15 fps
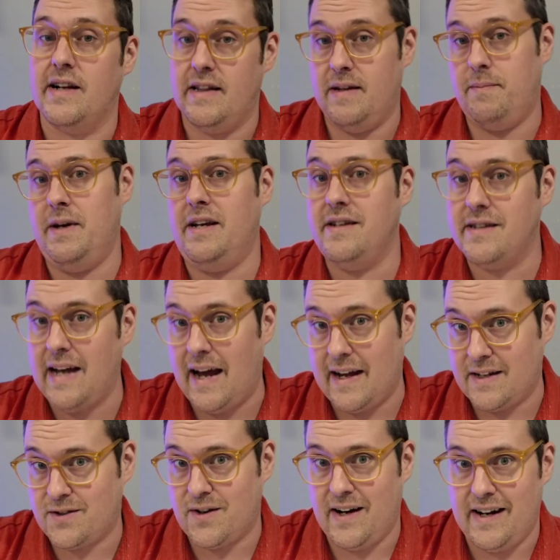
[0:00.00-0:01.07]
in the
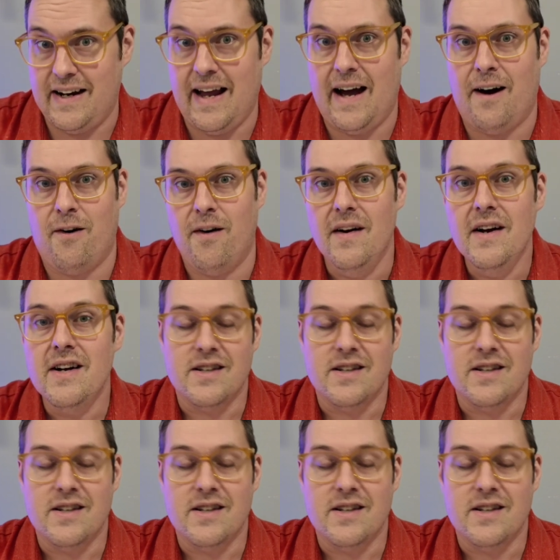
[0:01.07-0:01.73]
Pentax right now.